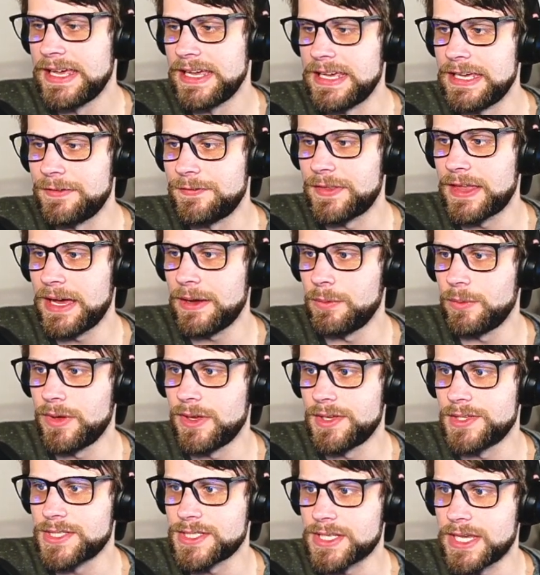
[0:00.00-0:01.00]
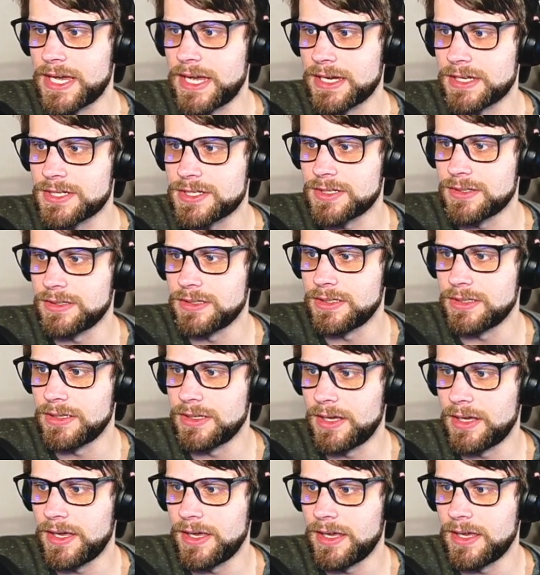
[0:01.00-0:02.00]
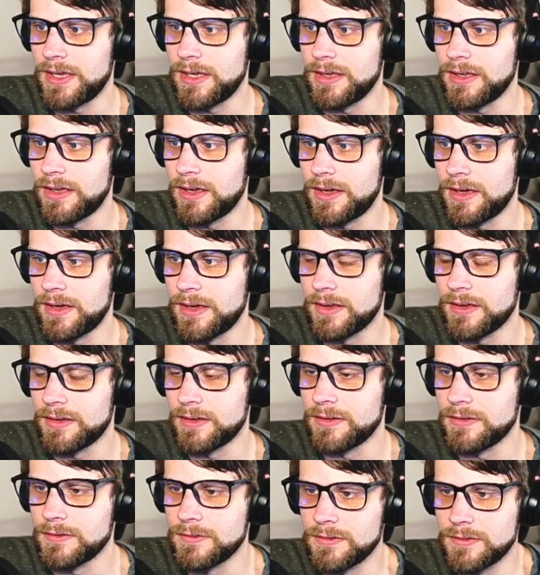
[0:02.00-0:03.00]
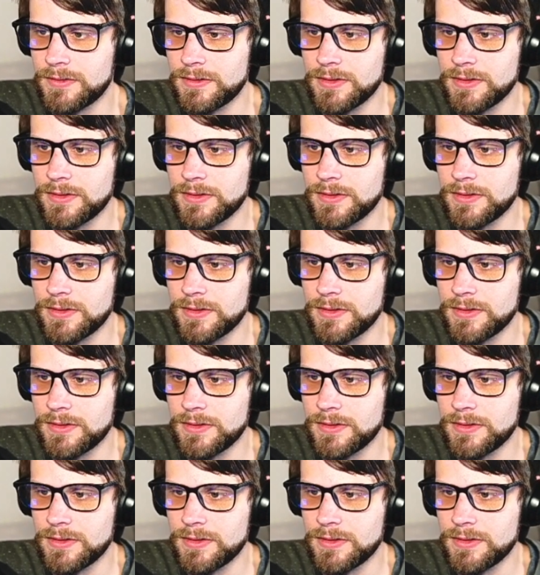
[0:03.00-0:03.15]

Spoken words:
if that was actually a